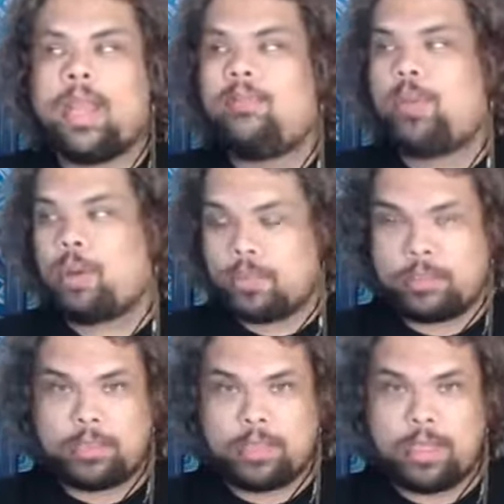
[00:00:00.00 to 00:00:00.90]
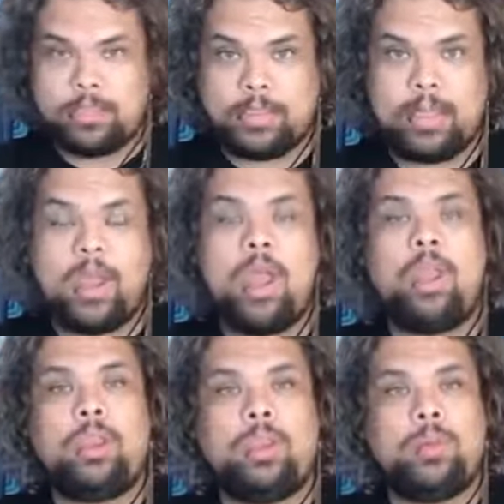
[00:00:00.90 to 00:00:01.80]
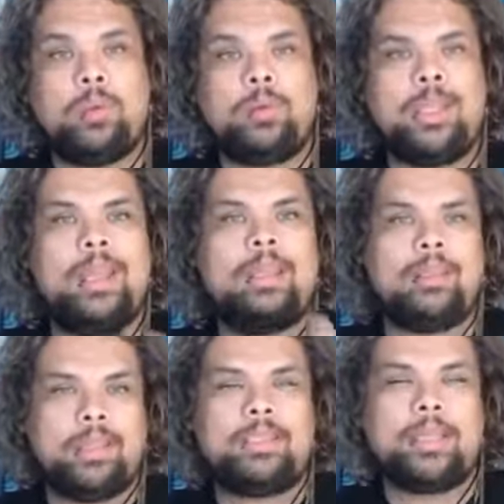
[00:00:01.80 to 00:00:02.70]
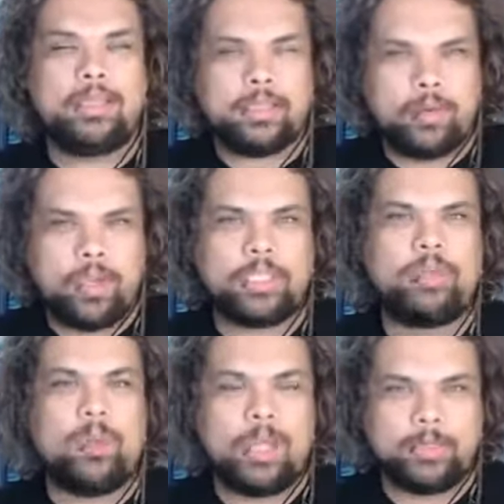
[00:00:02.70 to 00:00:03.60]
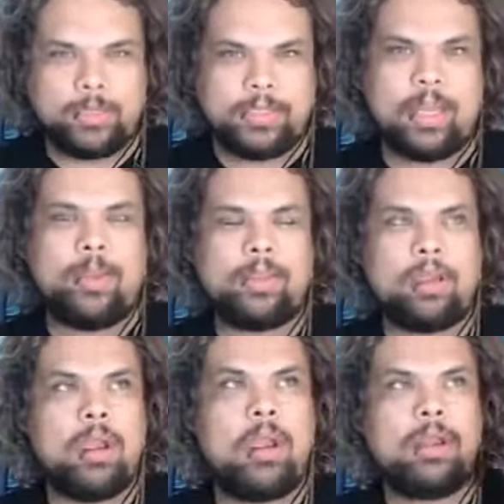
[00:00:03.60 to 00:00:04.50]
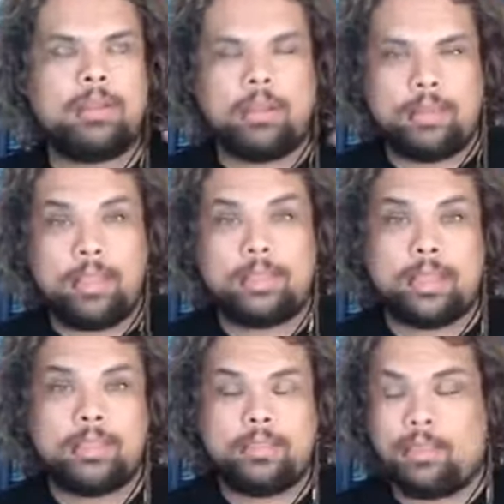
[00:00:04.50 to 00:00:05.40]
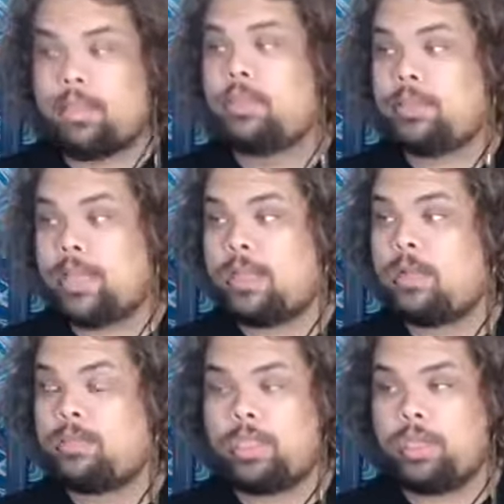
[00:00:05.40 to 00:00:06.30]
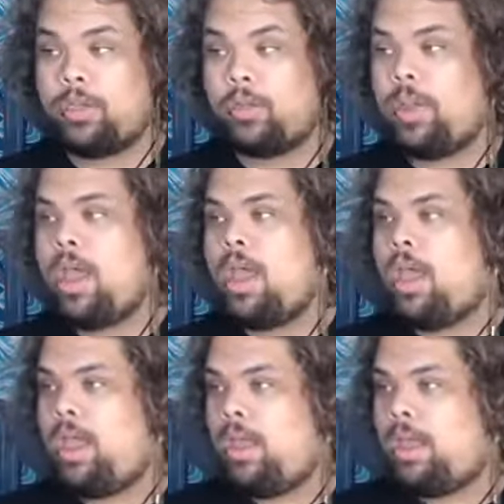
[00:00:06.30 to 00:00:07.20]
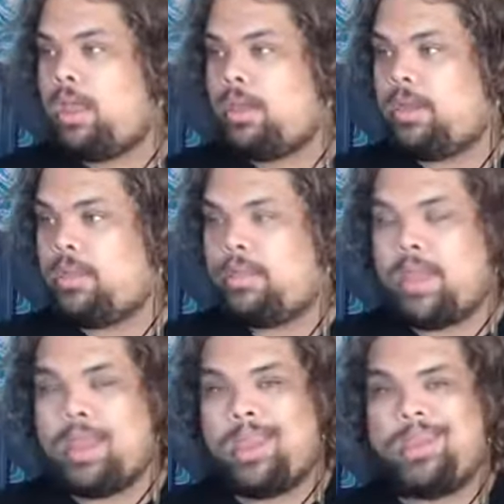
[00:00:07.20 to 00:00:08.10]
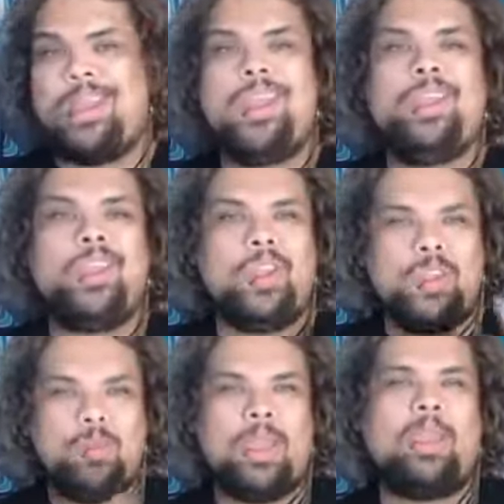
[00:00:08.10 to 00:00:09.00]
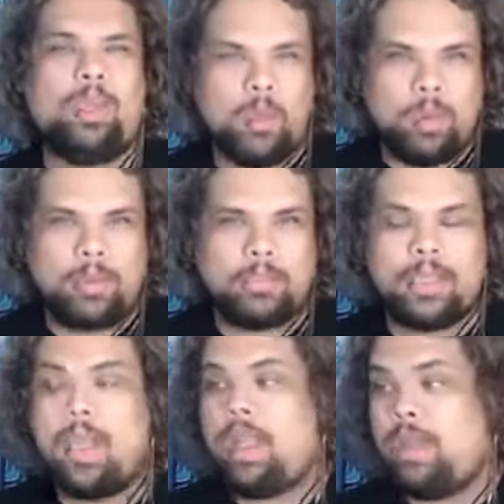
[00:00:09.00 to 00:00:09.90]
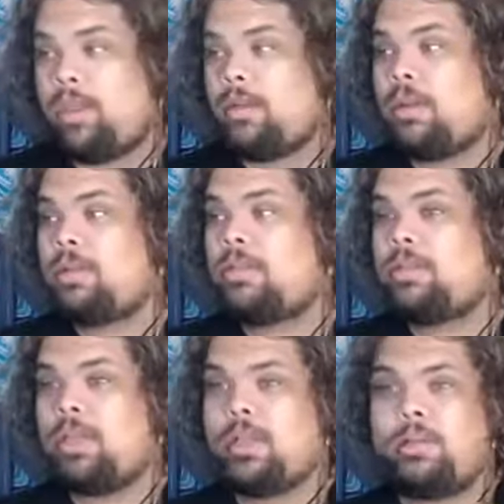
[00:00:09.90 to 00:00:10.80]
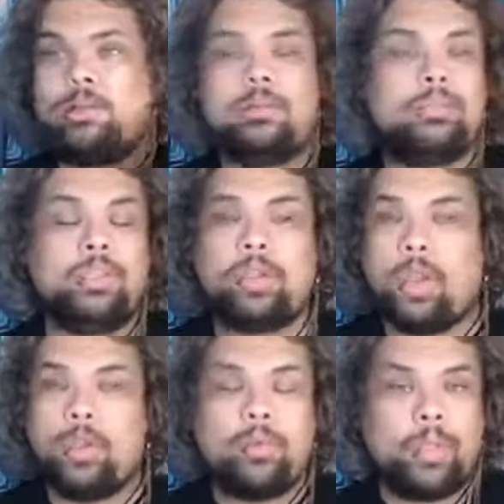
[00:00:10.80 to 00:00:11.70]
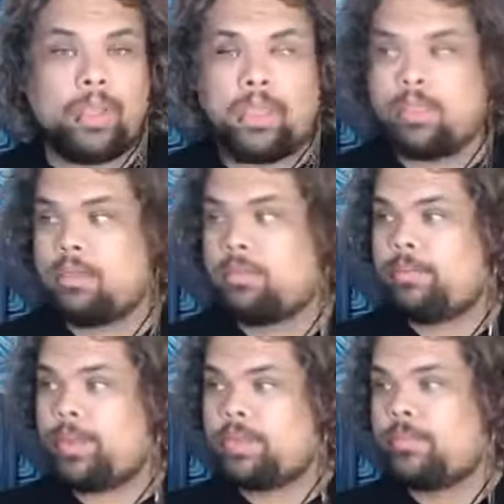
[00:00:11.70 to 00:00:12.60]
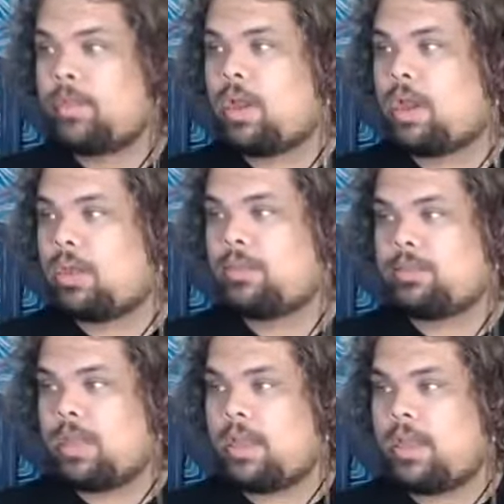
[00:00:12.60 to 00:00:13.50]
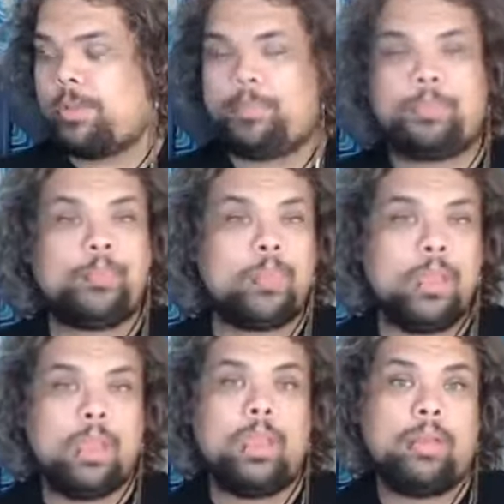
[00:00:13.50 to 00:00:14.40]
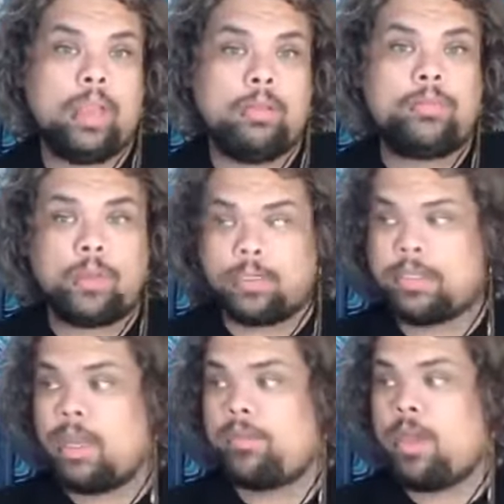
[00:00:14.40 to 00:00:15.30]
of personalize it. You take into consideration what has been said about the card and the things that, you know, stand out to you. And then, you know, you make it yours. And you can also do your own reading, put some cards, you know, down for yourself